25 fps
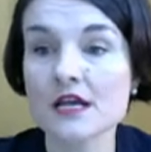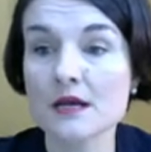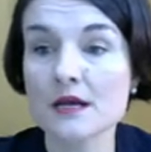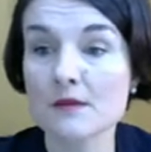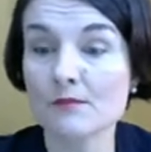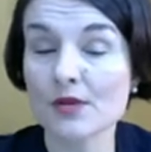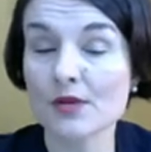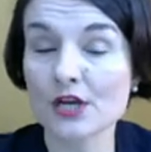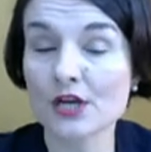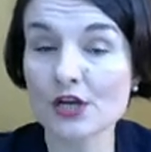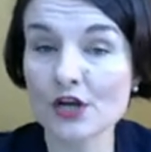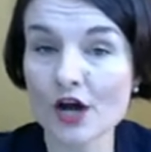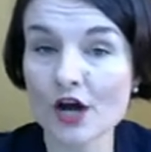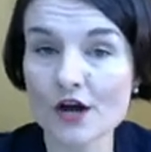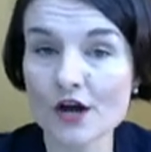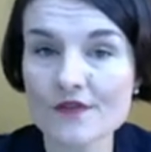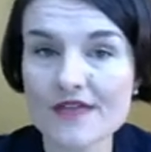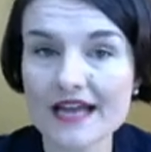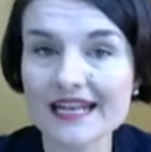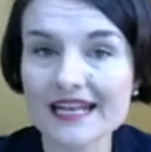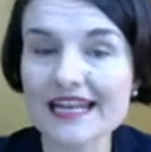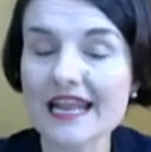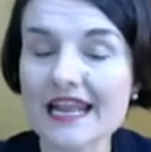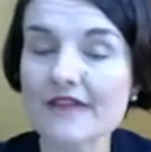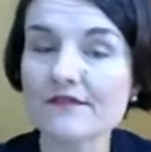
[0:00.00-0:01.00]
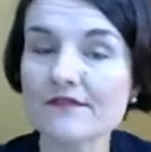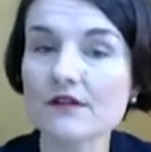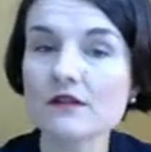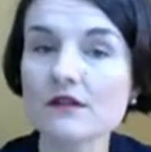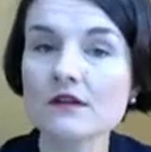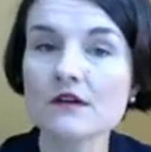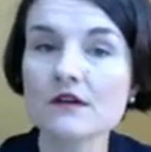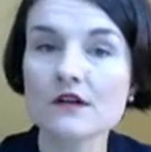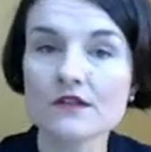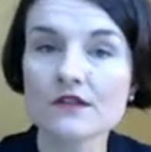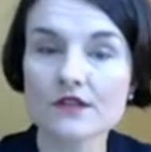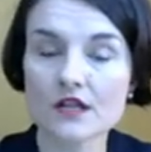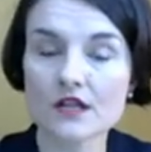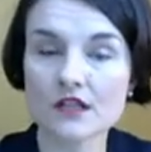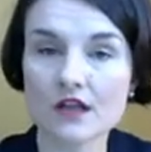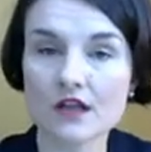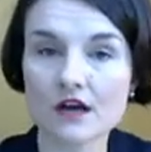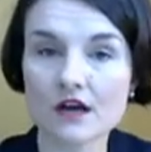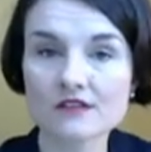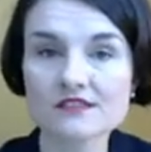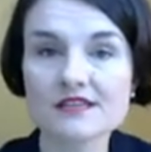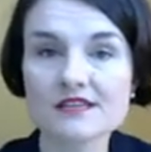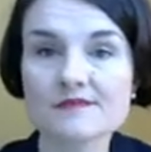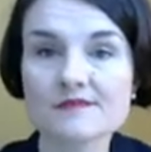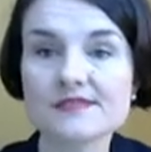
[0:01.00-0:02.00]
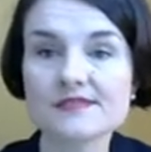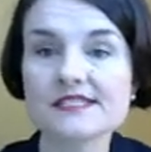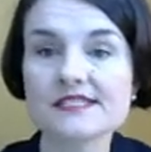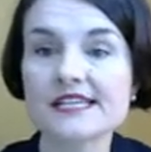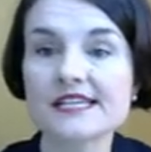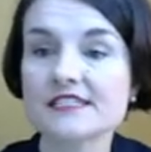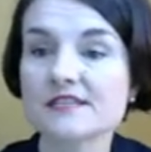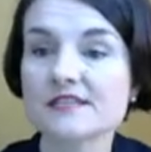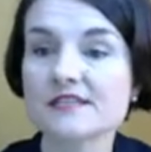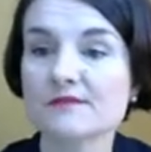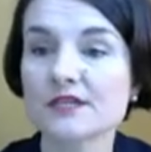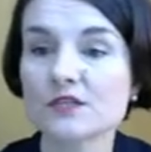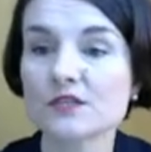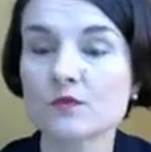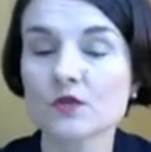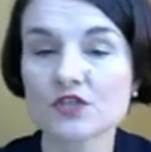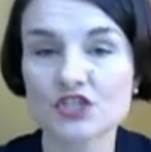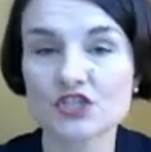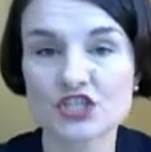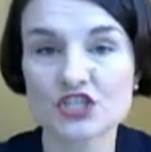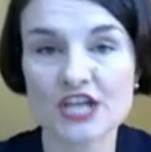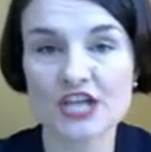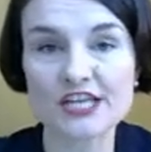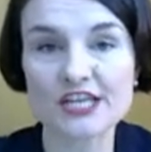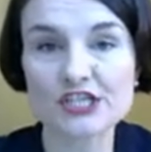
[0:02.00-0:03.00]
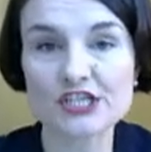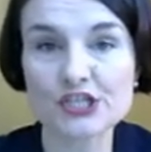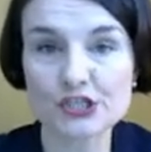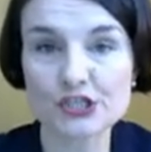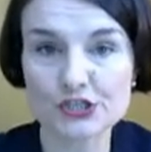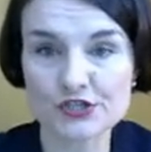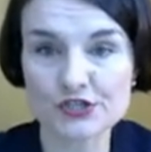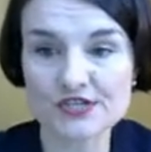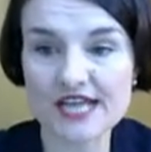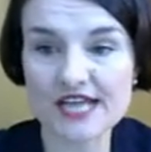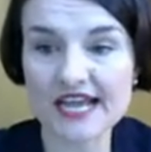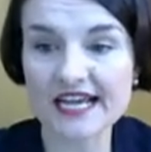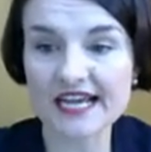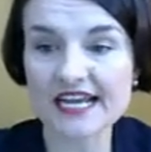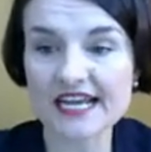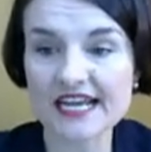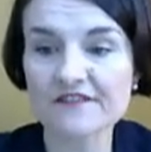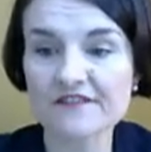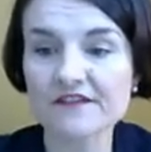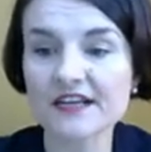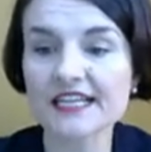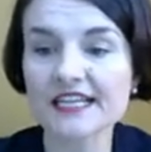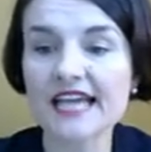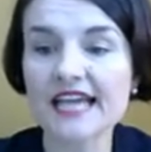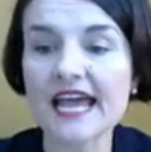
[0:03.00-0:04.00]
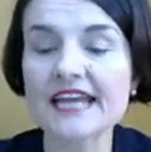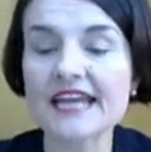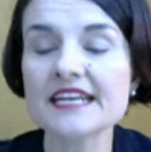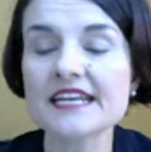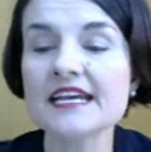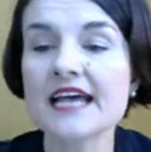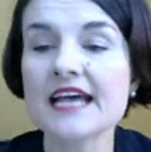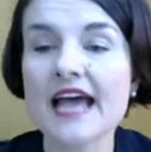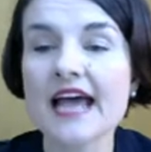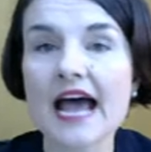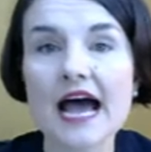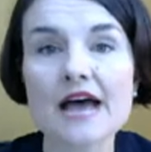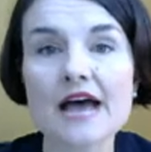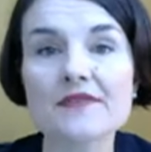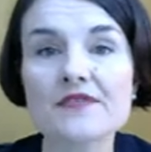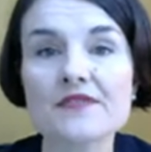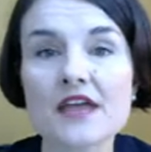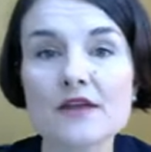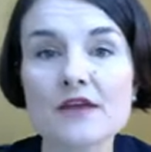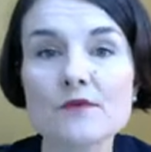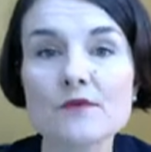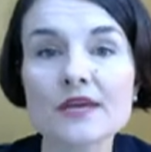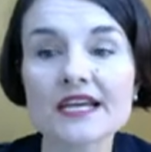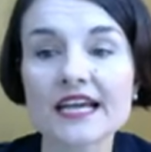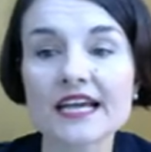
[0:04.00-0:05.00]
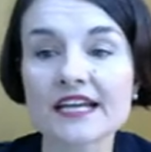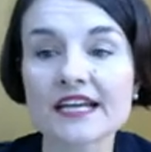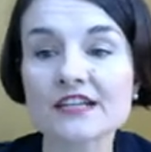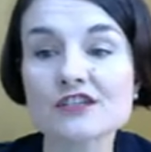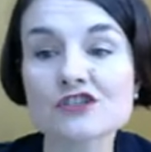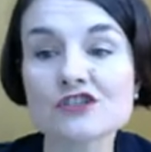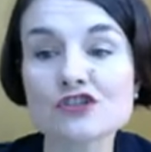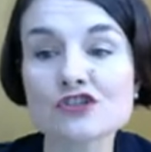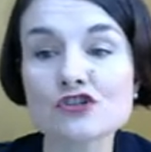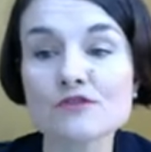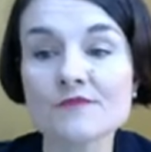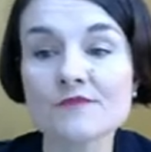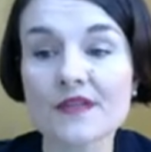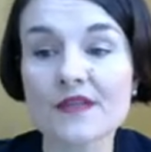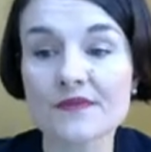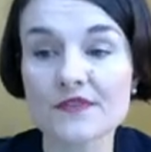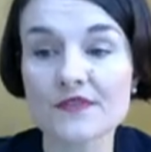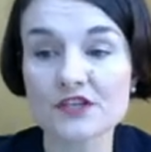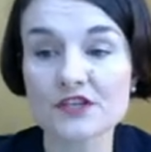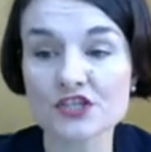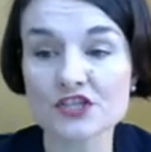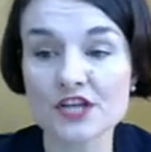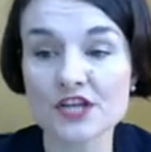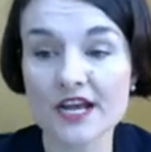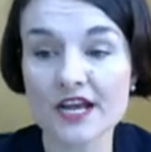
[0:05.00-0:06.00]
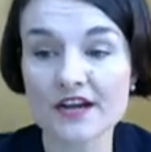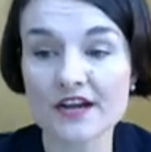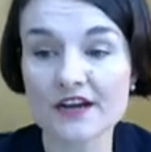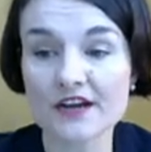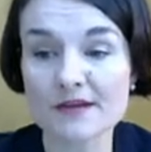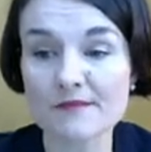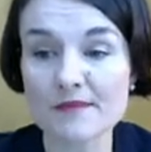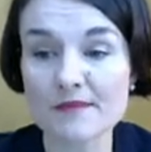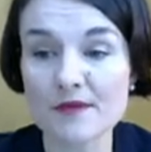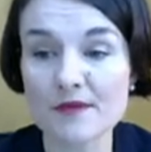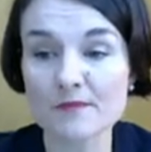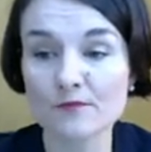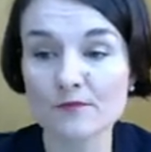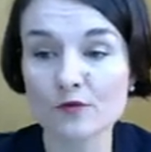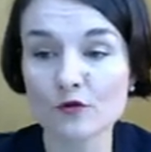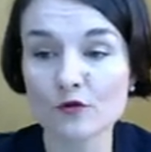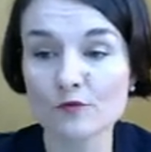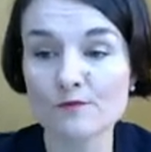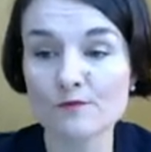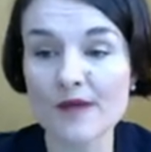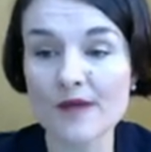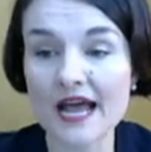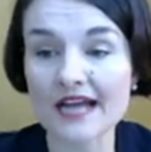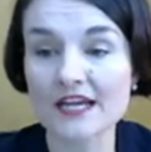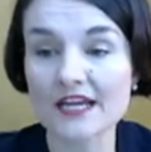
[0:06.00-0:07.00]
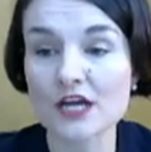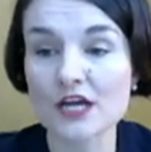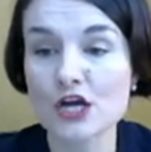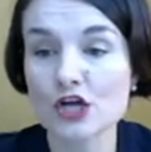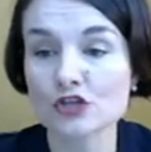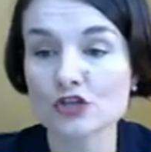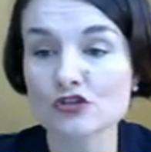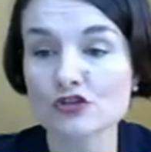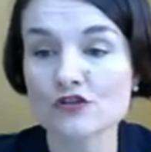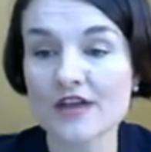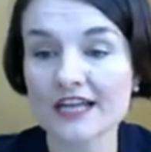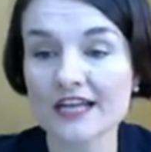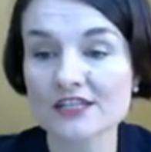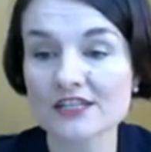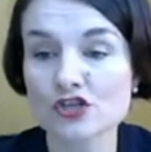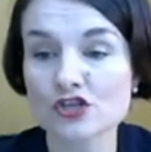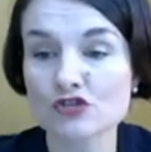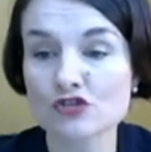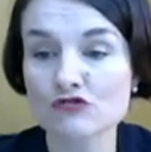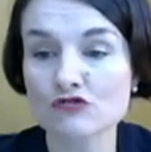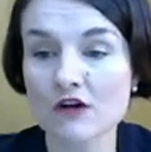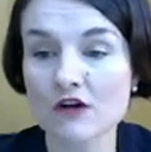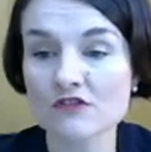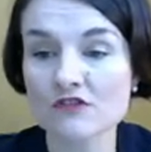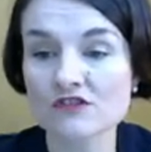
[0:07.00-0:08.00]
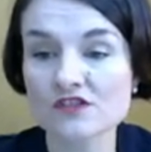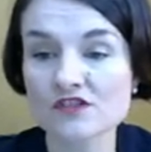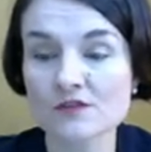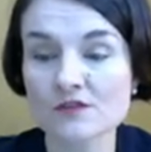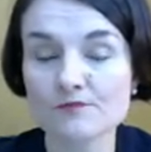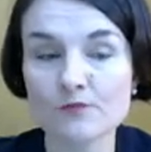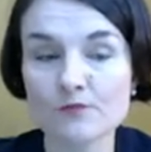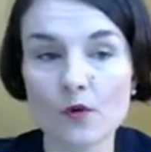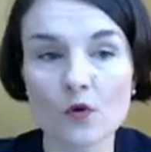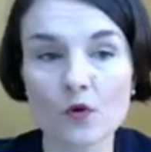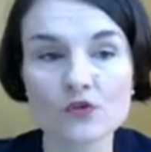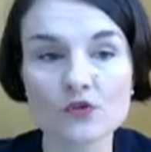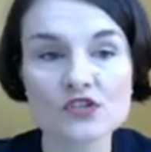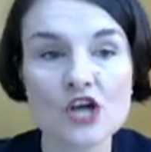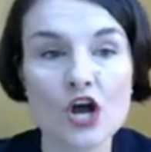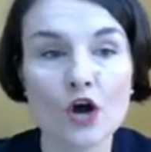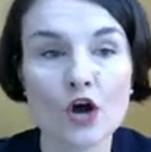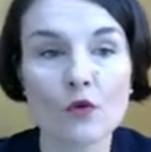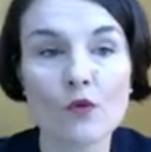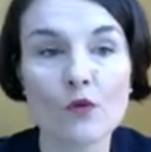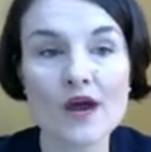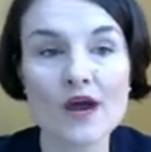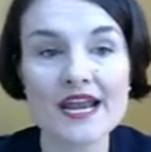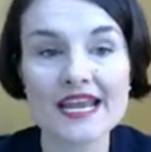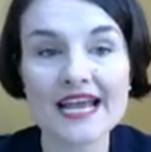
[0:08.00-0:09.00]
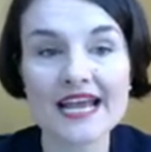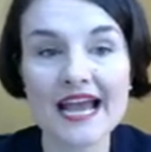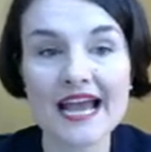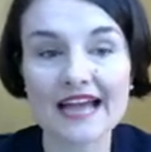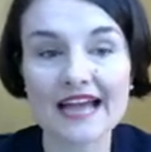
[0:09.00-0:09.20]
Below that level, the long-term sentiment will change to negative again, and then we can assume that the share can maybe pull back to that strong support waiting at